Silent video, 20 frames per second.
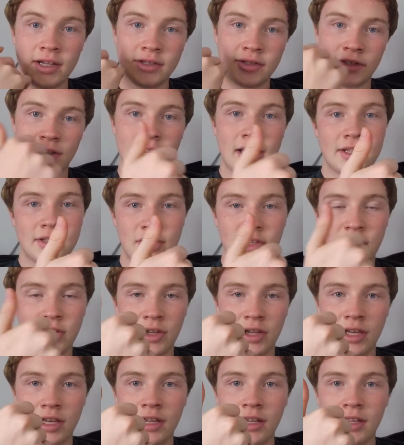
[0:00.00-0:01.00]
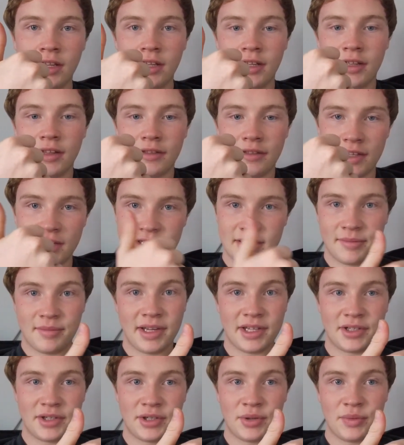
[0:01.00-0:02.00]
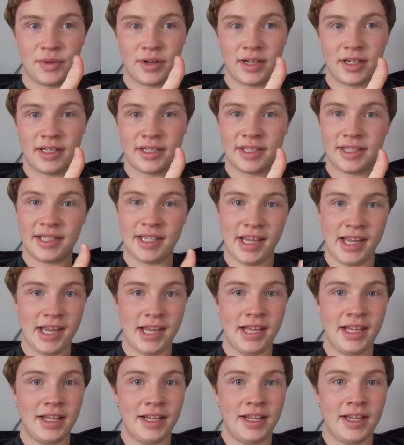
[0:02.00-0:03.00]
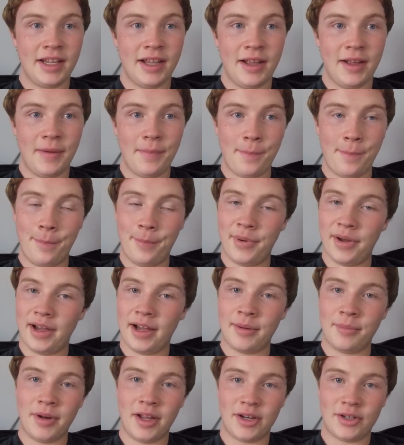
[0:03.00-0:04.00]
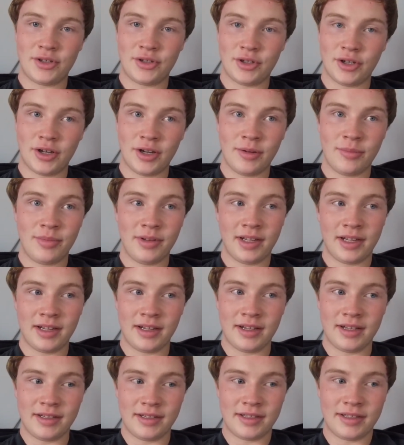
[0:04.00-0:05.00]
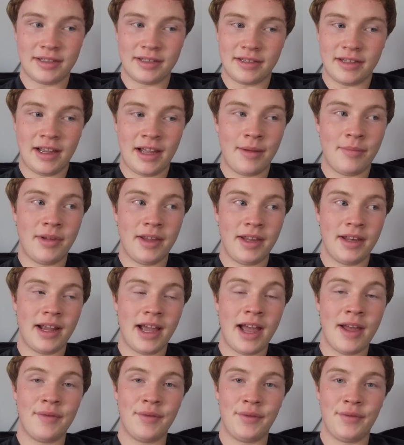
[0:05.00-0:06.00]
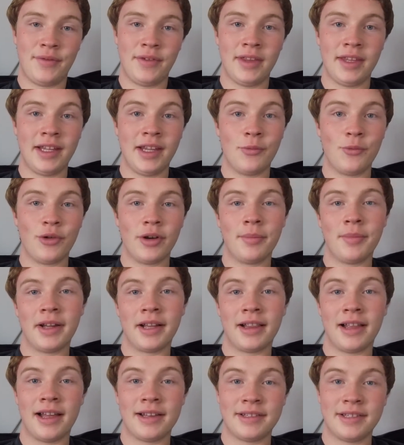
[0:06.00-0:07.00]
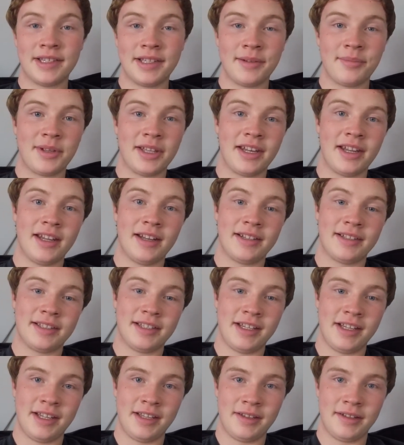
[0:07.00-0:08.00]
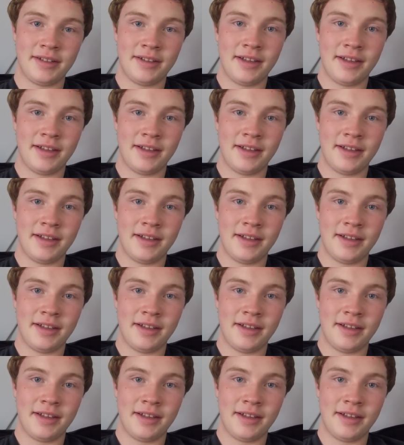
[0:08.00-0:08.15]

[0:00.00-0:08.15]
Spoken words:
so that's good. This semester we're going to see, but I'm not sure because, I mean, I have a feeling in one of my classes I'm going to get a C,